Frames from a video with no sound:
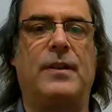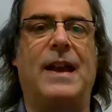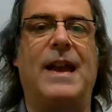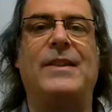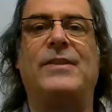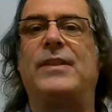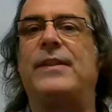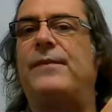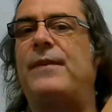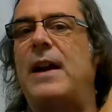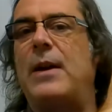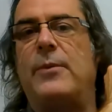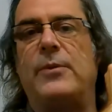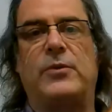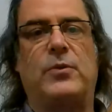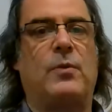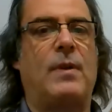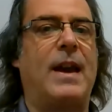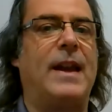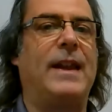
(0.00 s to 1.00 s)
as if I
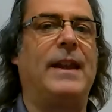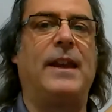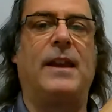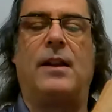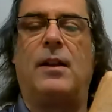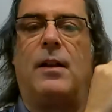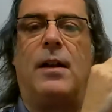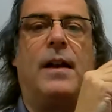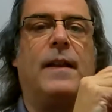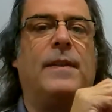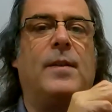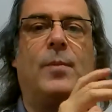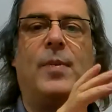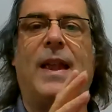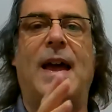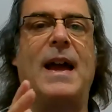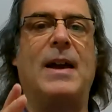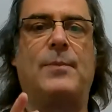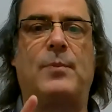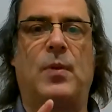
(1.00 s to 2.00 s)
was writing it on the
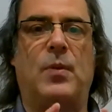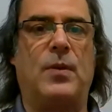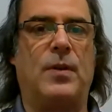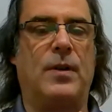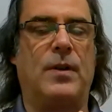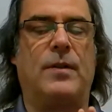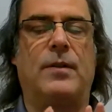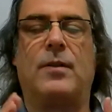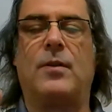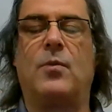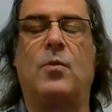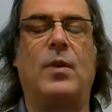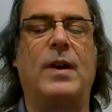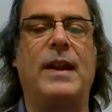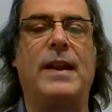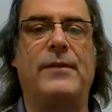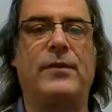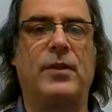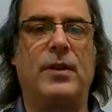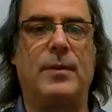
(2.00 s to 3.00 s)
blackboard or
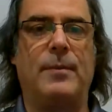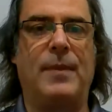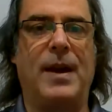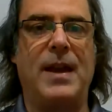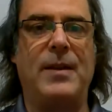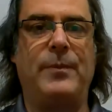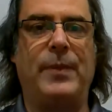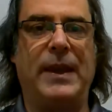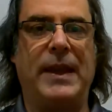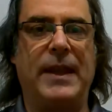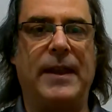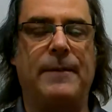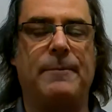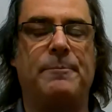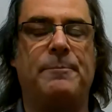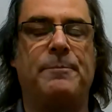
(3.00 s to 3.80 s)
whatever it might be.